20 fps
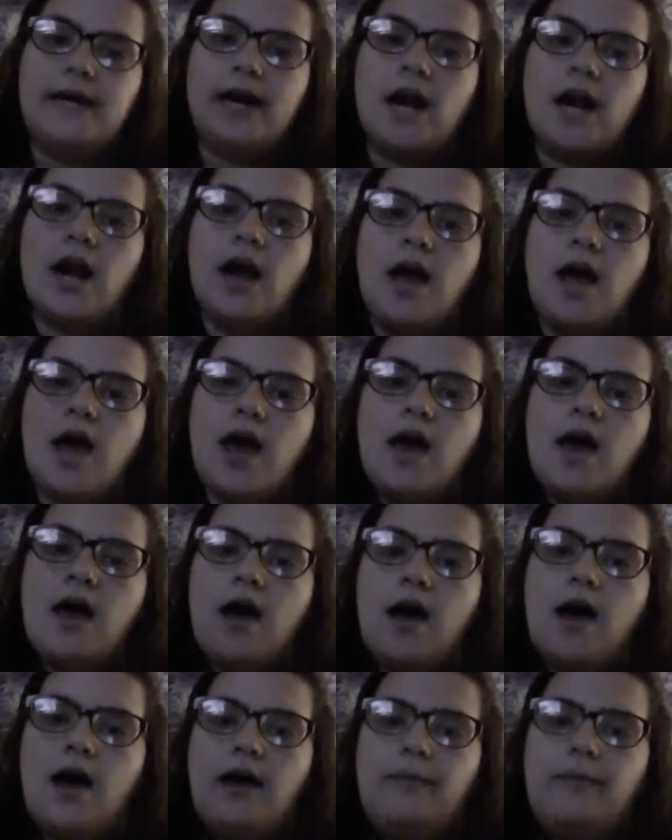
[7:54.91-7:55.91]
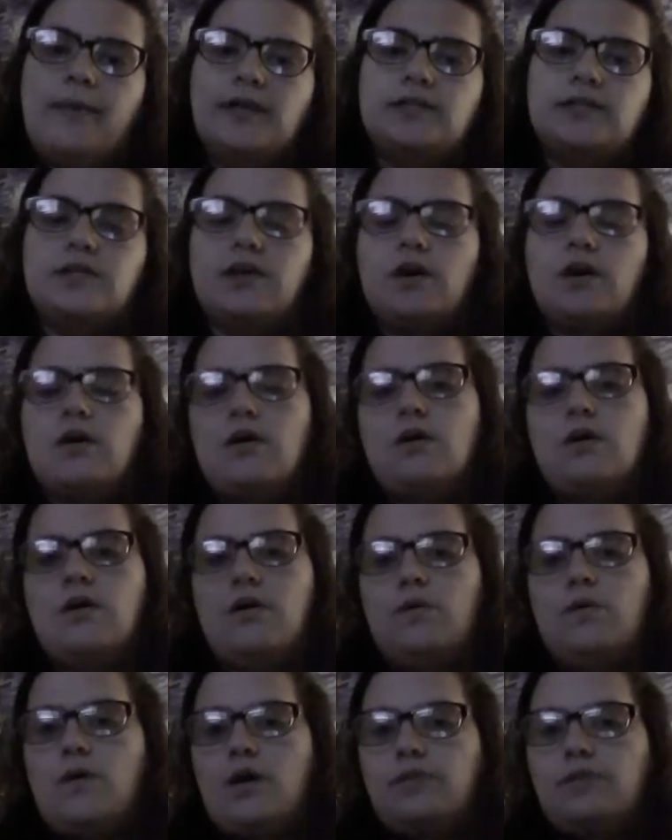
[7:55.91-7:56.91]
there, into the
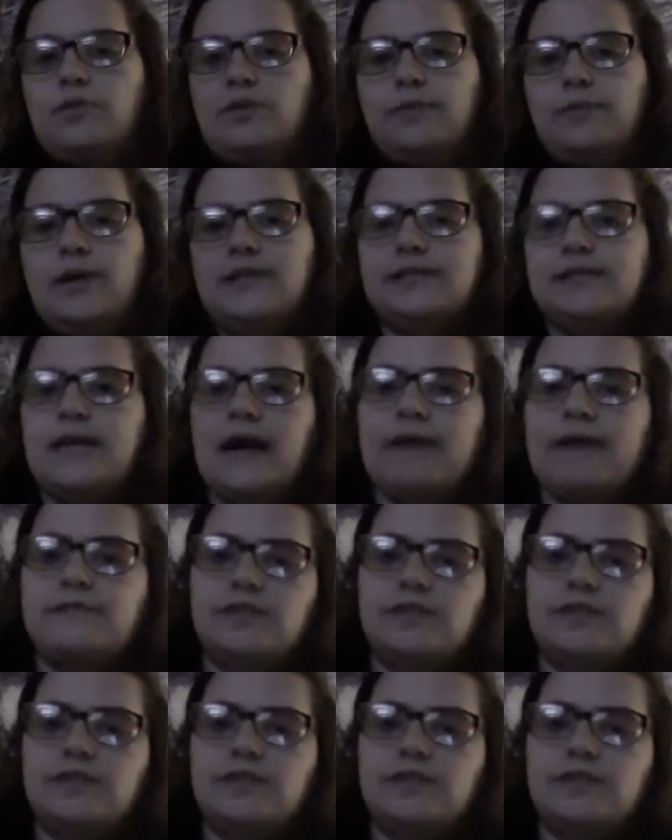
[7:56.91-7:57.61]
OR room, because